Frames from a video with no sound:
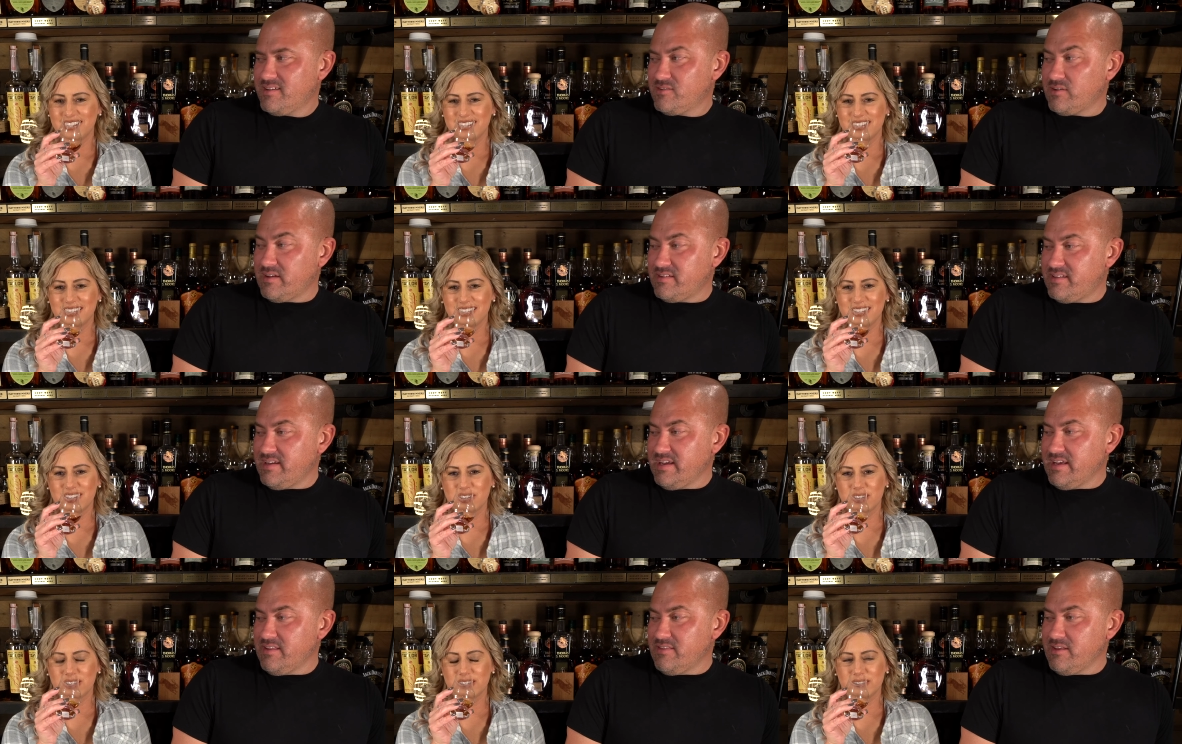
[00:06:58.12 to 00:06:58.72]
Speaker 1: so I
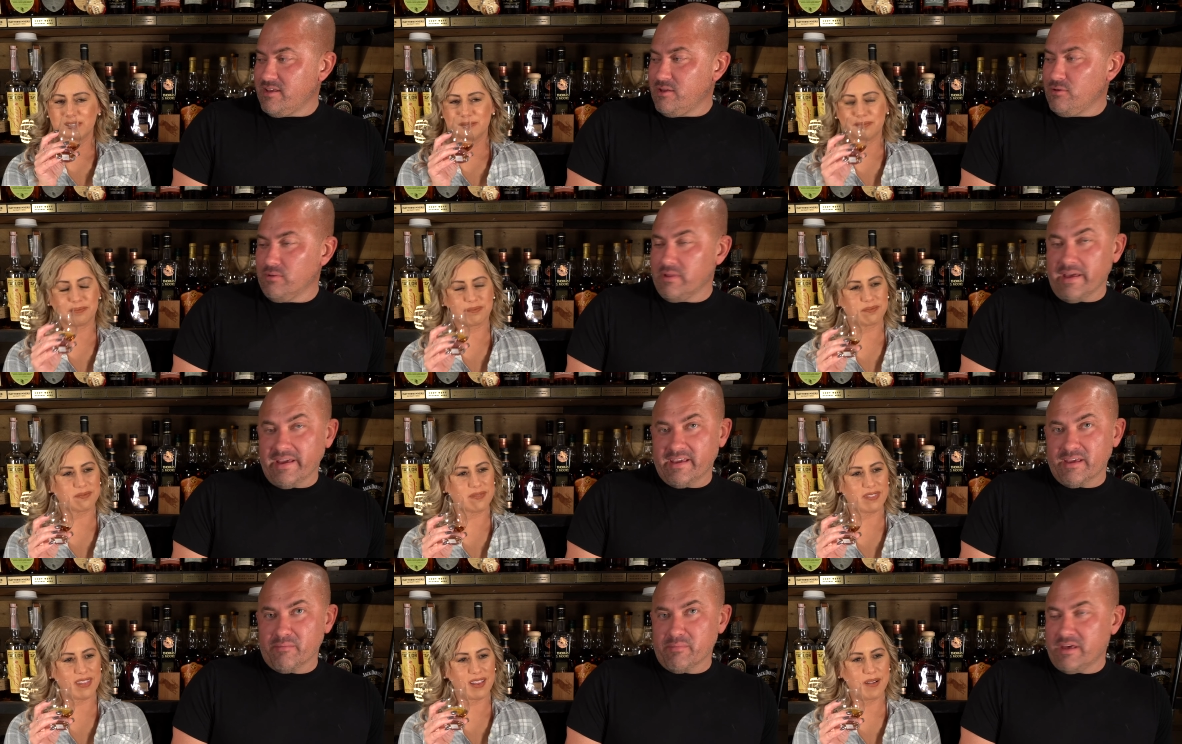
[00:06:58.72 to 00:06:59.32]
take it that you
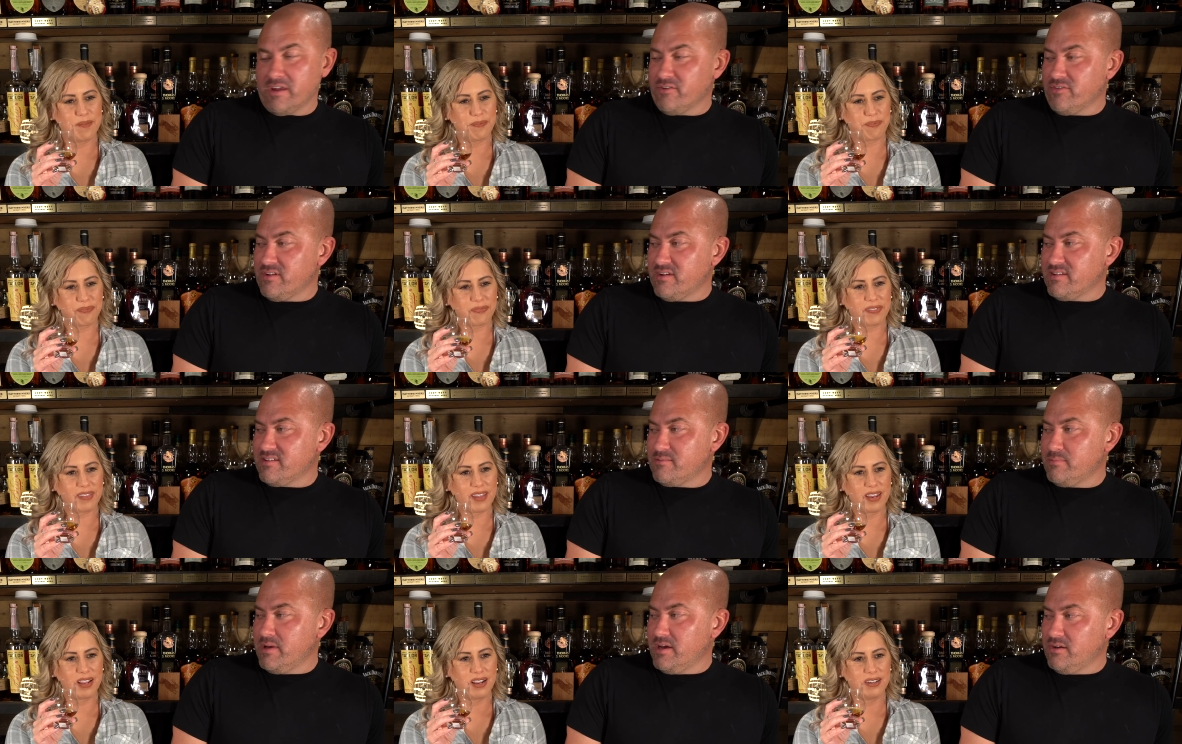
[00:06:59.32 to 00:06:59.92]
like it better than it
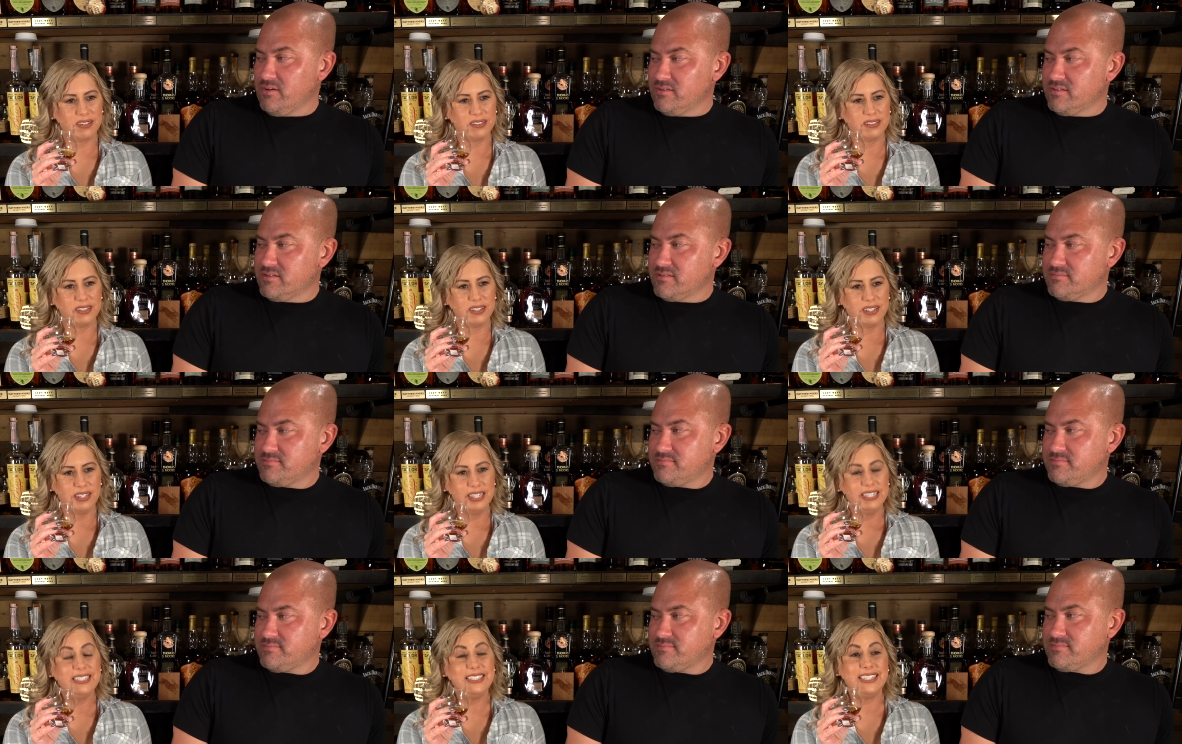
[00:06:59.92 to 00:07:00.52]
smelled.
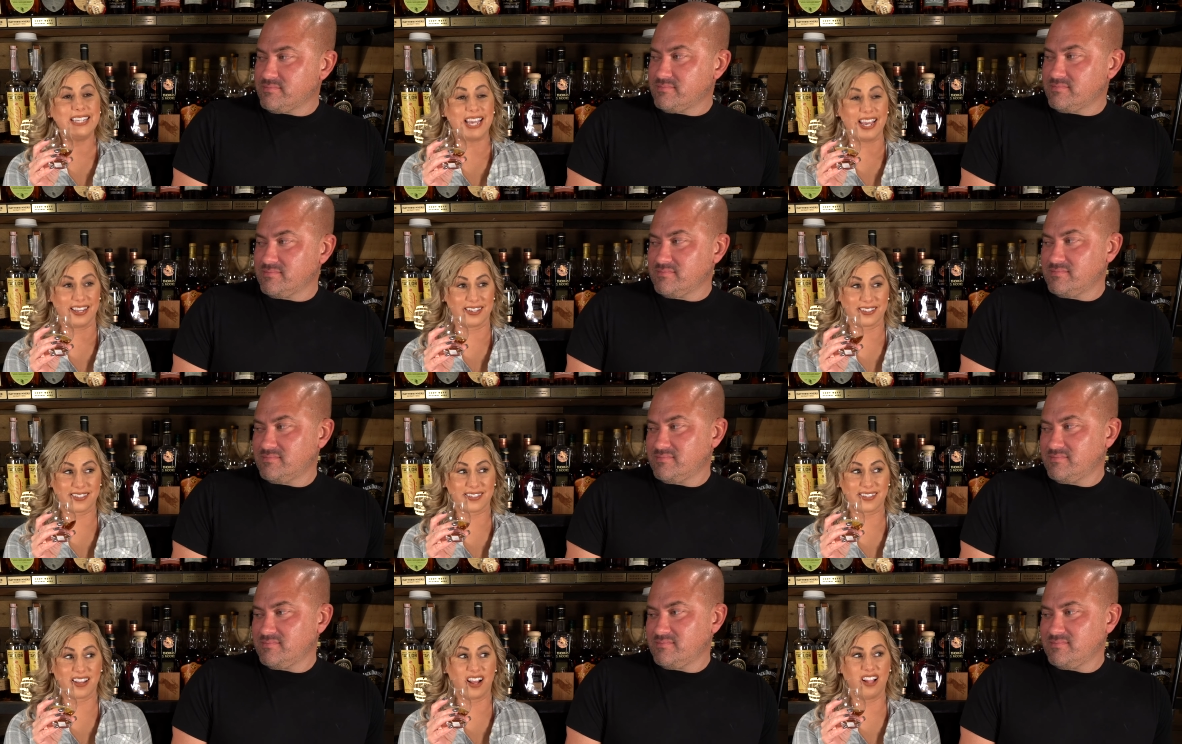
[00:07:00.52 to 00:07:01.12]

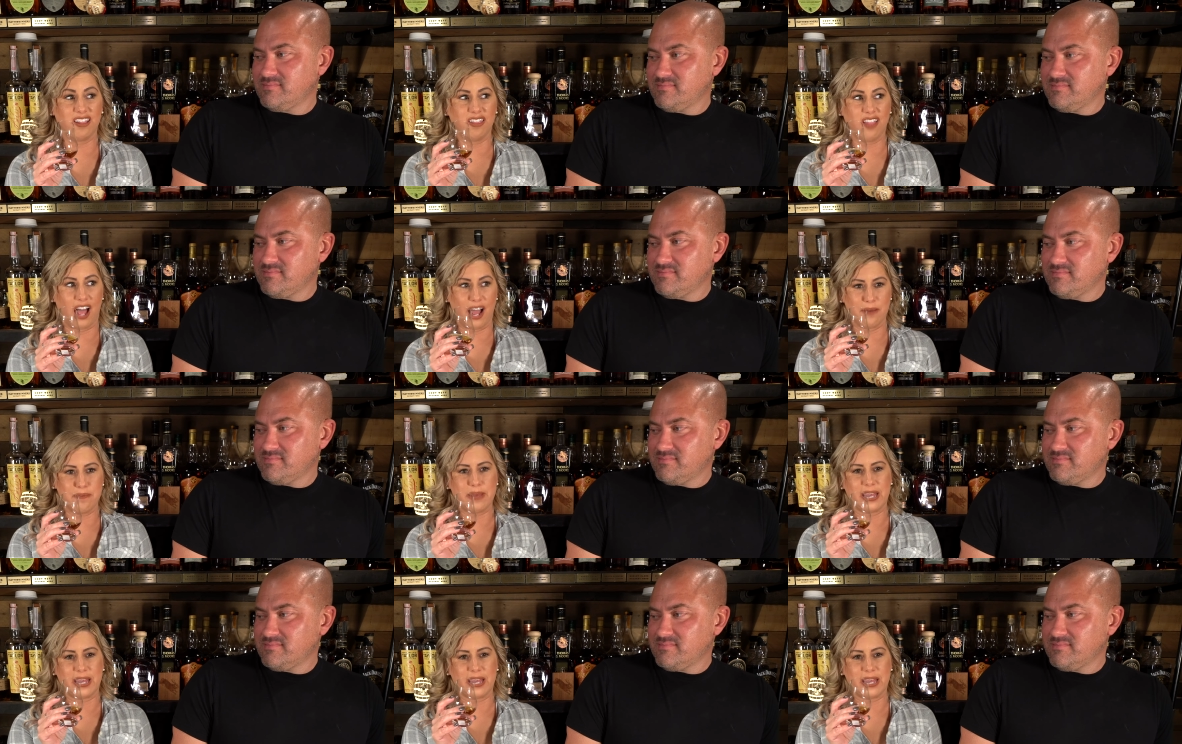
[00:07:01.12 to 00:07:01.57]
Speaker 2: Yes, a lot